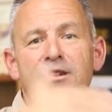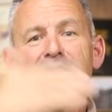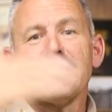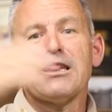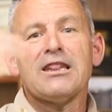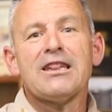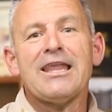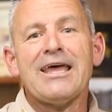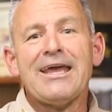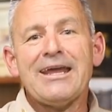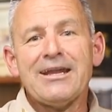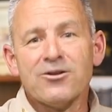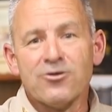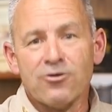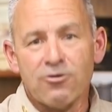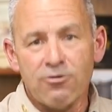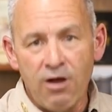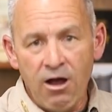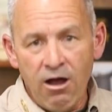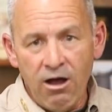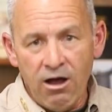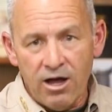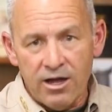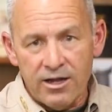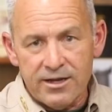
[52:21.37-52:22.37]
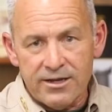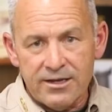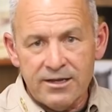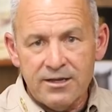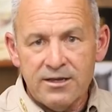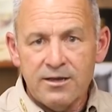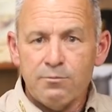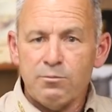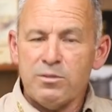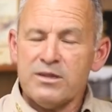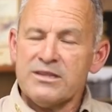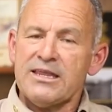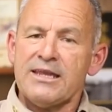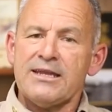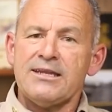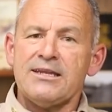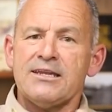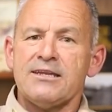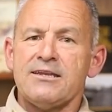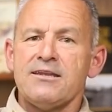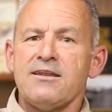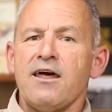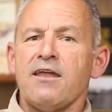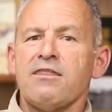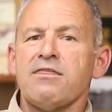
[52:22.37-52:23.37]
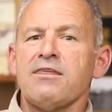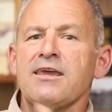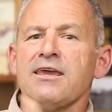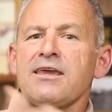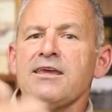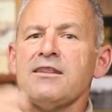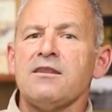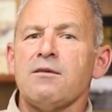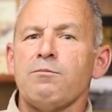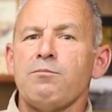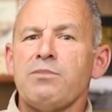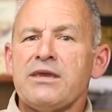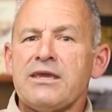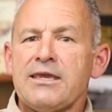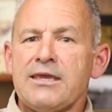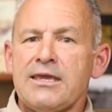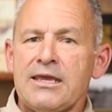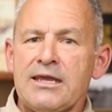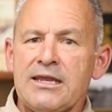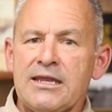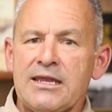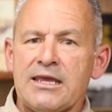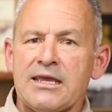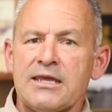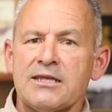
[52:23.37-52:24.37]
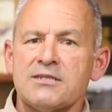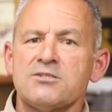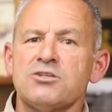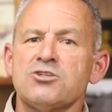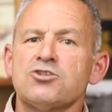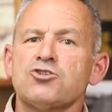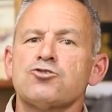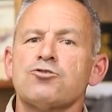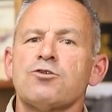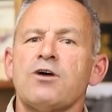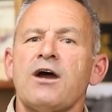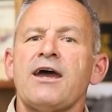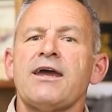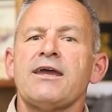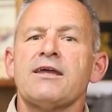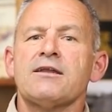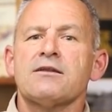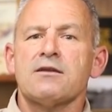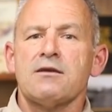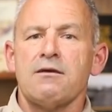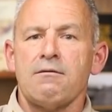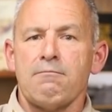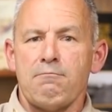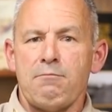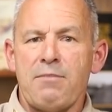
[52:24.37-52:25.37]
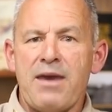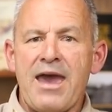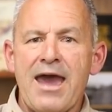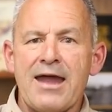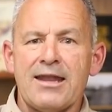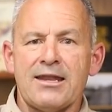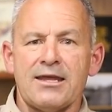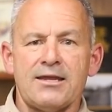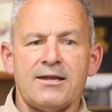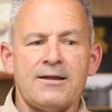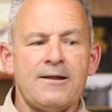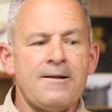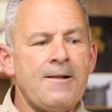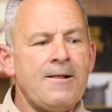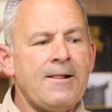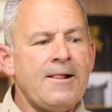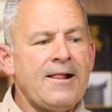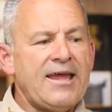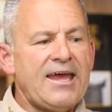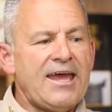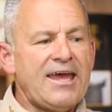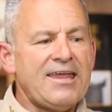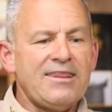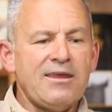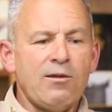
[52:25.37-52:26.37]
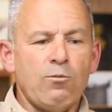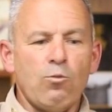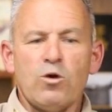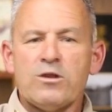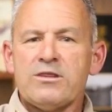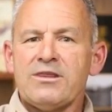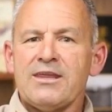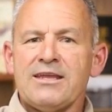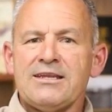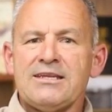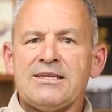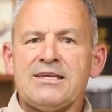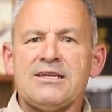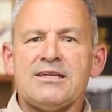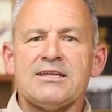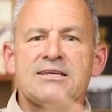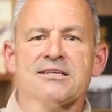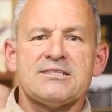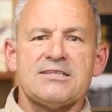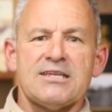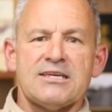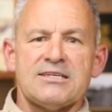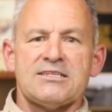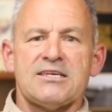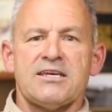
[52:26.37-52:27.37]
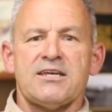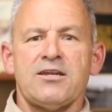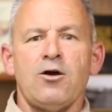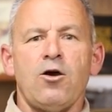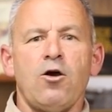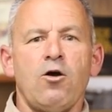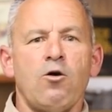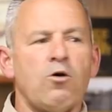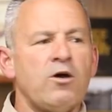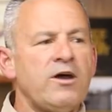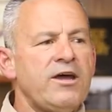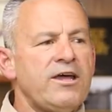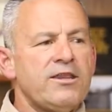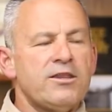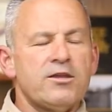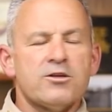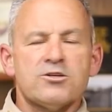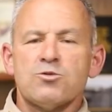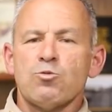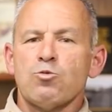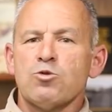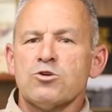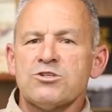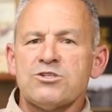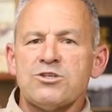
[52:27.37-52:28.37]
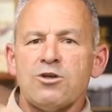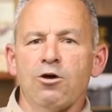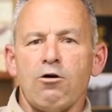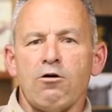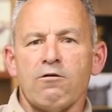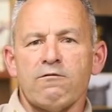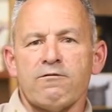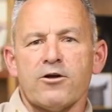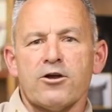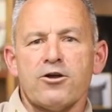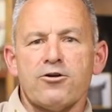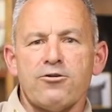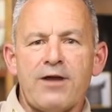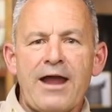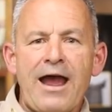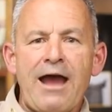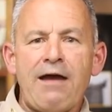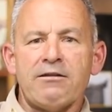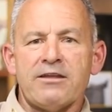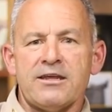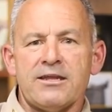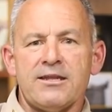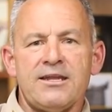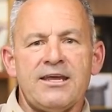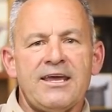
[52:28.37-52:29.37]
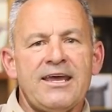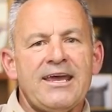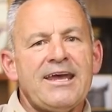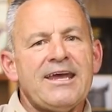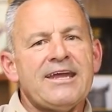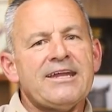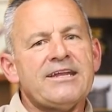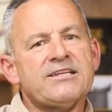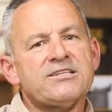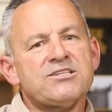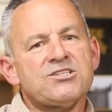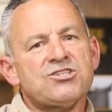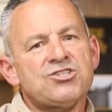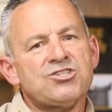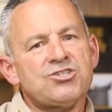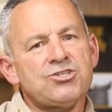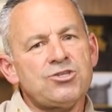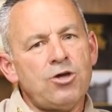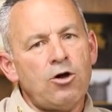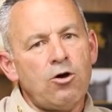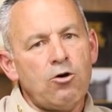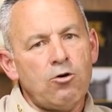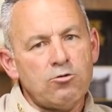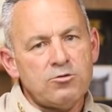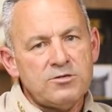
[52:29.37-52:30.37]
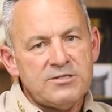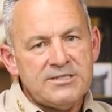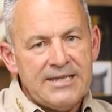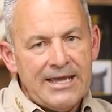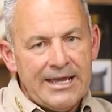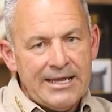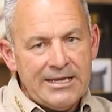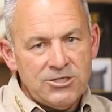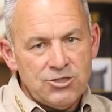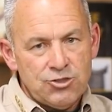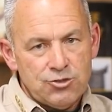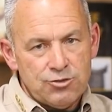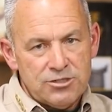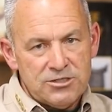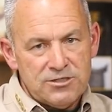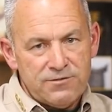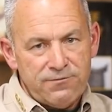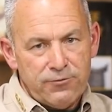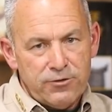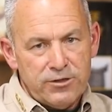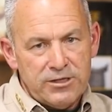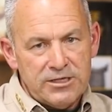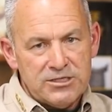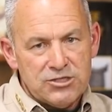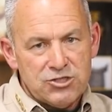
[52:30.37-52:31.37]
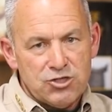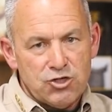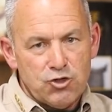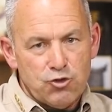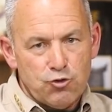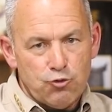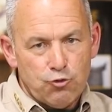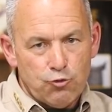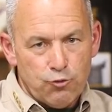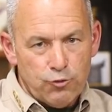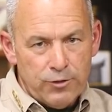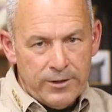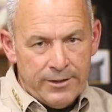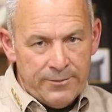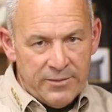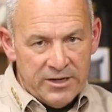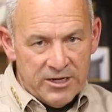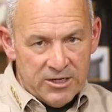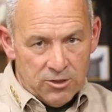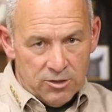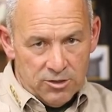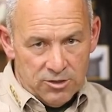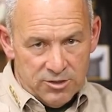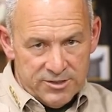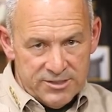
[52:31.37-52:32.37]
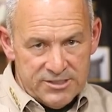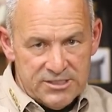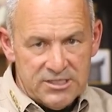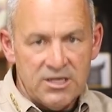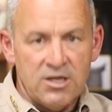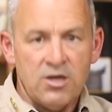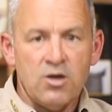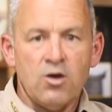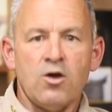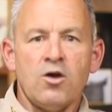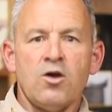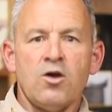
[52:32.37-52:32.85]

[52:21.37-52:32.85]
later on, but they did nothing in the beginning to try and combat it. And then what they did is they said, oh, we're so overcrowded and it's so dangerous for these criminals